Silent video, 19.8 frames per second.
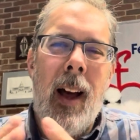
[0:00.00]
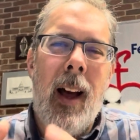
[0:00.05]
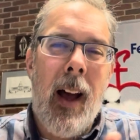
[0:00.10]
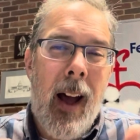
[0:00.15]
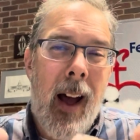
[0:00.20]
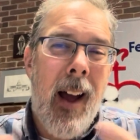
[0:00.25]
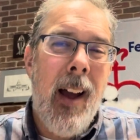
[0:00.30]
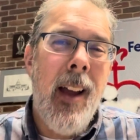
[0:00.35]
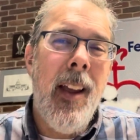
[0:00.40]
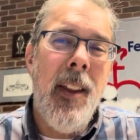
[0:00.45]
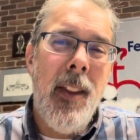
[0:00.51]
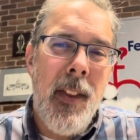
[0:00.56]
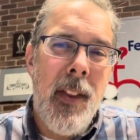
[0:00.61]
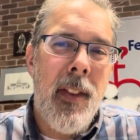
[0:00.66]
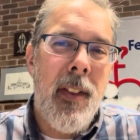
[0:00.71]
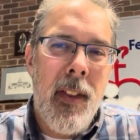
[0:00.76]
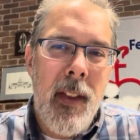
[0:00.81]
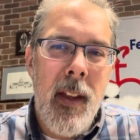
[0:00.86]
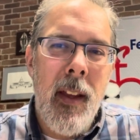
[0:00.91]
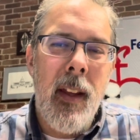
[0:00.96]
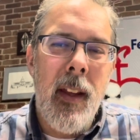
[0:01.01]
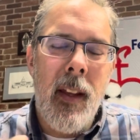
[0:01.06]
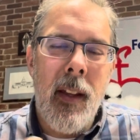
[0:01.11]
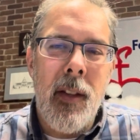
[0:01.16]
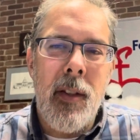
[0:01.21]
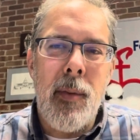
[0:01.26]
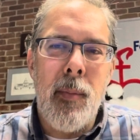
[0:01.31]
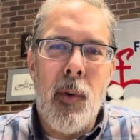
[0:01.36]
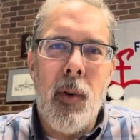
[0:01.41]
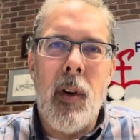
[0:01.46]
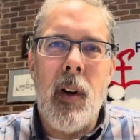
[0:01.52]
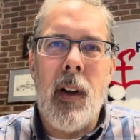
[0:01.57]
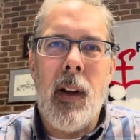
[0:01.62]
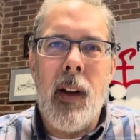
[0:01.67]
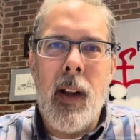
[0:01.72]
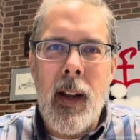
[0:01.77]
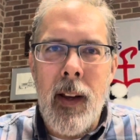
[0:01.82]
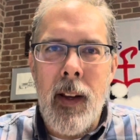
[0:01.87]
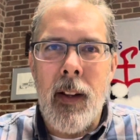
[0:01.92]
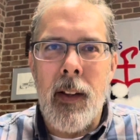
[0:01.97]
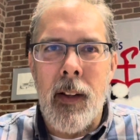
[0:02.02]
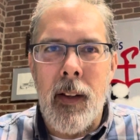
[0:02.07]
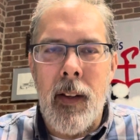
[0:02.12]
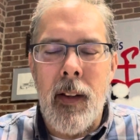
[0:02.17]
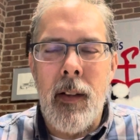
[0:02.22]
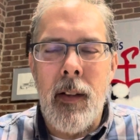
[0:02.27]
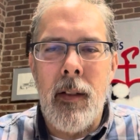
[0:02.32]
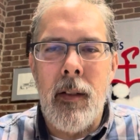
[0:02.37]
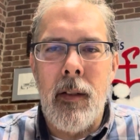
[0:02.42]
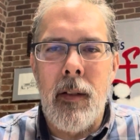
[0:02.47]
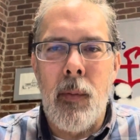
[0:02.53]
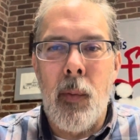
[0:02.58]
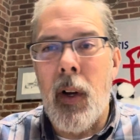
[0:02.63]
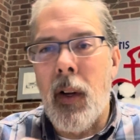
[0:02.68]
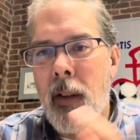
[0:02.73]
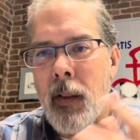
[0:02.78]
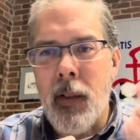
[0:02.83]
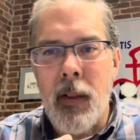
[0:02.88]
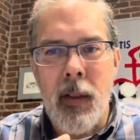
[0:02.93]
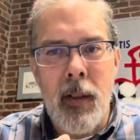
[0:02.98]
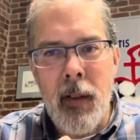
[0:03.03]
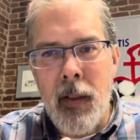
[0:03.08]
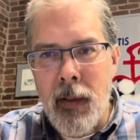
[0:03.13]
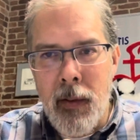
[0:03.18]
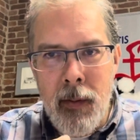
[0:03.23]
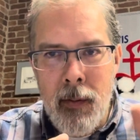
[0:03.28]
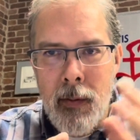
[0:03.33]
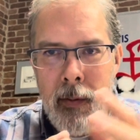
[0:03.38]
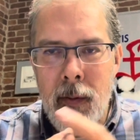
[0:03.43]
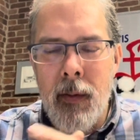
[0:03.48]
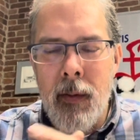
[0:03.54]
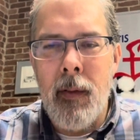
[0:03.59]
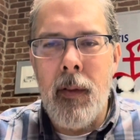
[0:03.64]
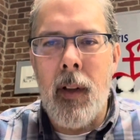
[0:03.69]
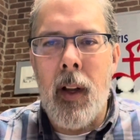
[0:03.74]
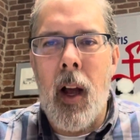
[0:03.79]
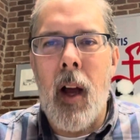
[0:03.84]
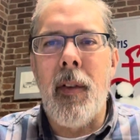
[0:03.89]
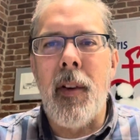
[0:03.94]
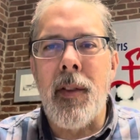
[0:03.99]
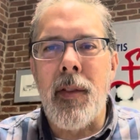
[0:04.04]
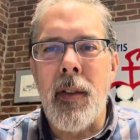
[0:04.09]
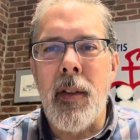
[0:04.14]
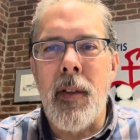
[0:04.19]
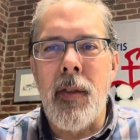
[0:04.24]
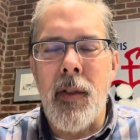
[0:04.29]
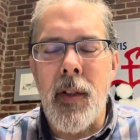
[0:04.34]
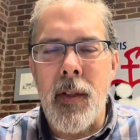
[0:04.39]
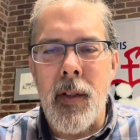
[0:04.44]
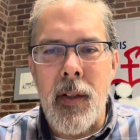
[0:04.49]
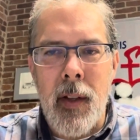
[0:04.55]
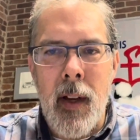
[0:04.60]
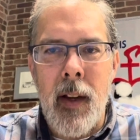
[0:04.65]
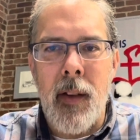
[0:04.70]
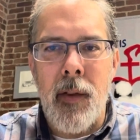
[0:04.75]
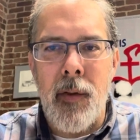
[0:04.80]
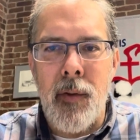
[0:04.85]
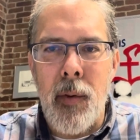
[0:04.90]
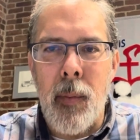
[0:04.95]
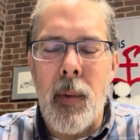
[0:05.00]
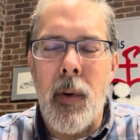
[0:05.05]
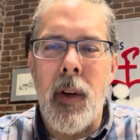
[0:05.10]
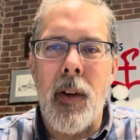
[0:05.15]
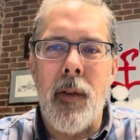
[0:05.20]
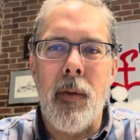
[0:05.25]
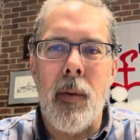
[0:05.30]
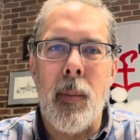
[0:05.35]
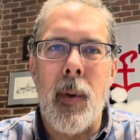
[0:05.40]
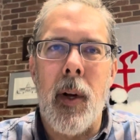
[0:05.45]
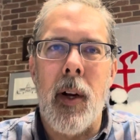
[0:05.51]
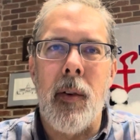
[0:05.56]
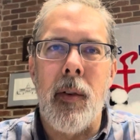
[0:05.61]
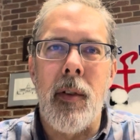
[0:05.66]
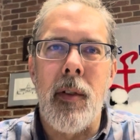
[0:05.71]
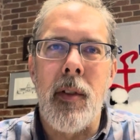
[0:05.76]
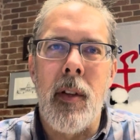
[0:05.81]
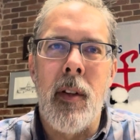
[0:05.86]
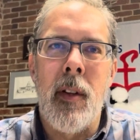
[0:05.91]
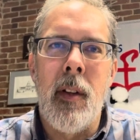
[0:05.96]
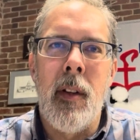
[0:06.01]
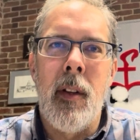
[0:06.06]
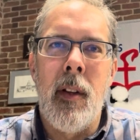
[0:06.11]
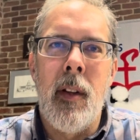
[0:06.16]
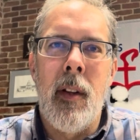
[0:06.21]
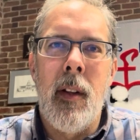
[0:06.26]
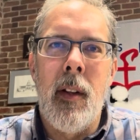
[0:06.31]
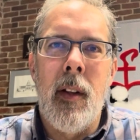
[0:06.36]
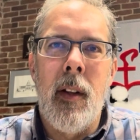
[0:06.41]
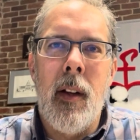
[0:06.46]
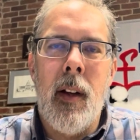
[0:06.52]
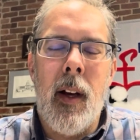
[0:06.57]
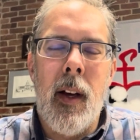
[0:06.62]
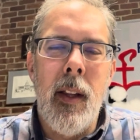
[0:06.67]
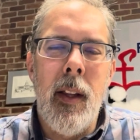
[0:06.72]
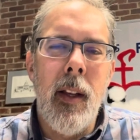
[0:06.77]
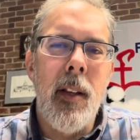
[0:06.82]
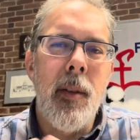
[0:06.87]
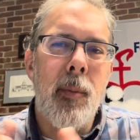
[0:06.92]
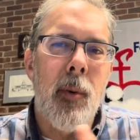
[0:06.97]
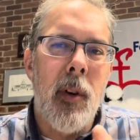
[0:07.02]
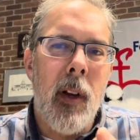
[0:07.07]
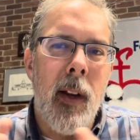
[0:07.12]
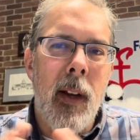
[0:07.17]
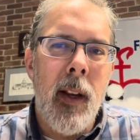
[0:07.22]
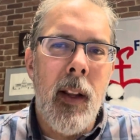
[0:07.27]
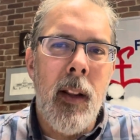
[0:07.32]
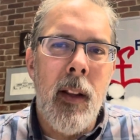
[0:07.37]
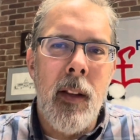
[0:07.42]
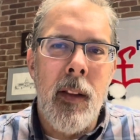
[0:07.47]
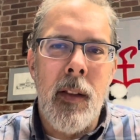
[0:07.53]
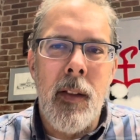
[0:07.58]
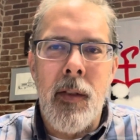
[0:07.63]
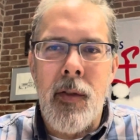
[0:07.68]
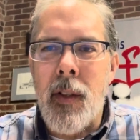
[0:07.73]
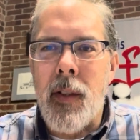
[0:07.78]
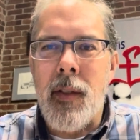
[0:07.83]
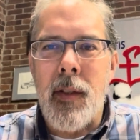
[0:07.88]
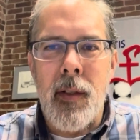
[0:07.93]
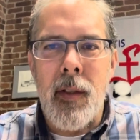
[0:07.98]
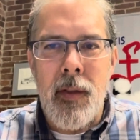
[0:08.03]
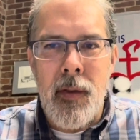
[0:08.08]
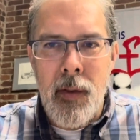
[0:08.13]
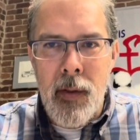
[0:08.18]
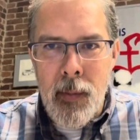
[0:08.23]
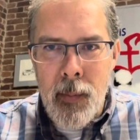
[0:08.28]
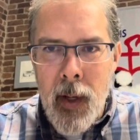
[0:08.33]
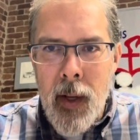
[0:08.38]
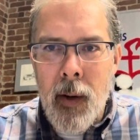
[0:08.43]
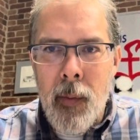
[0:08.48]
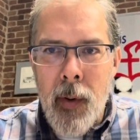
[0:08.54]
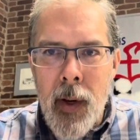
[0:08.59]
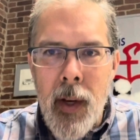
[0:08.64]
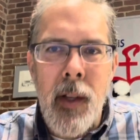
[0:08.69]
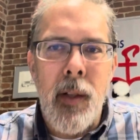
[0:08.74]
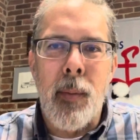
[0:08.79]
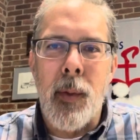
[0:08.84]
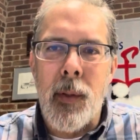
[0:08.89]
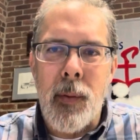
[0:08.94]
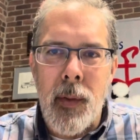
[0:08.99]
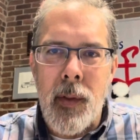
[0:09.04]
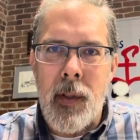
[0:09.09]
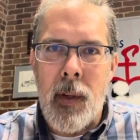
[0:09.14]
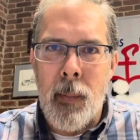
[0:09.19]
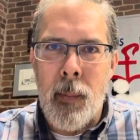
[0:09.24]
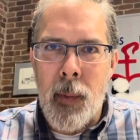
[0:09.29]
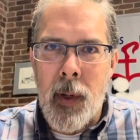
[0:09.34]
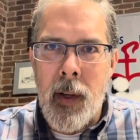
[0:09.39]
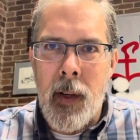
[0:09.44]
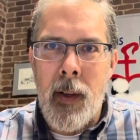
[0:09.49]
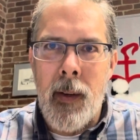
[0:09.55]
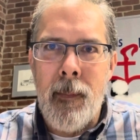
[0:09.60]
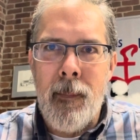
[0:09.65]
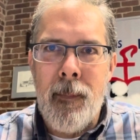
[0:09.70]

I think it's more likely, while obviously Jesus has supernatural powers, I think it's more likely that Jesus just made arrangements with somebody,